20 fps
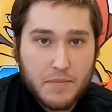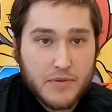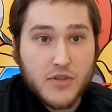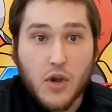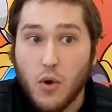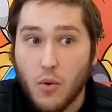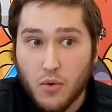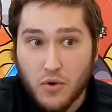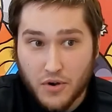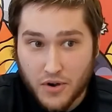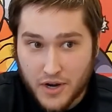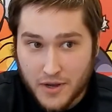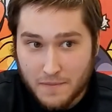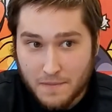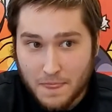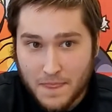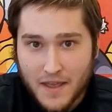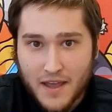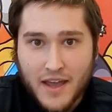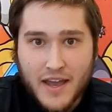But don't
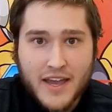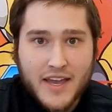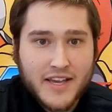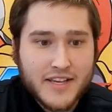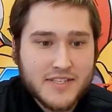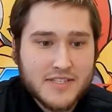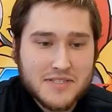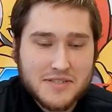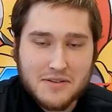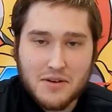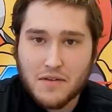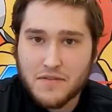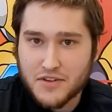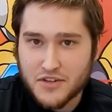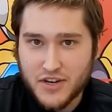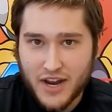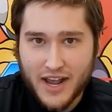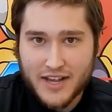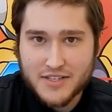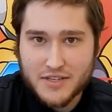worry, he's still on
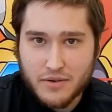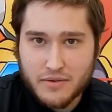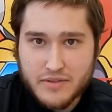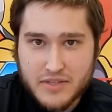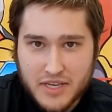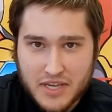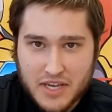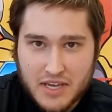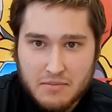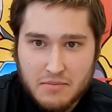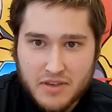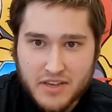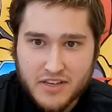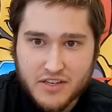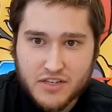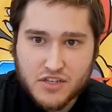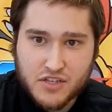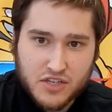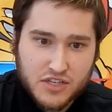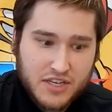the Jasco team.
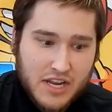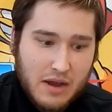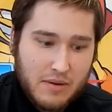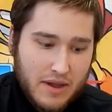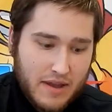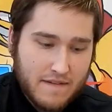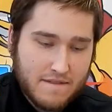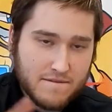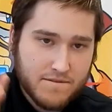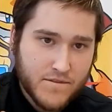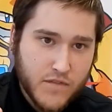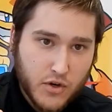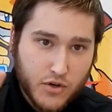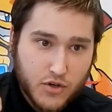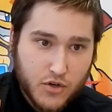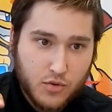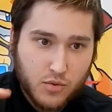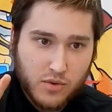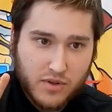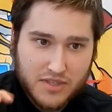He's just now a
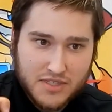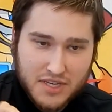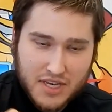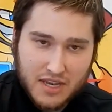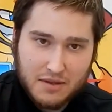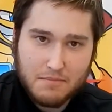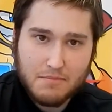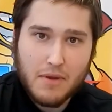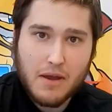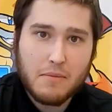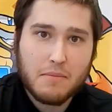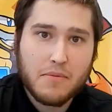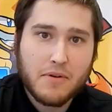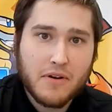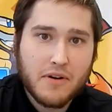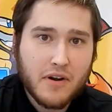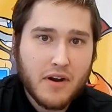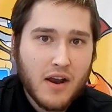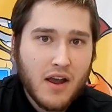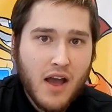virtual team
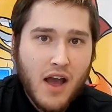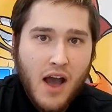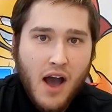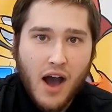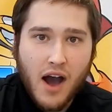member.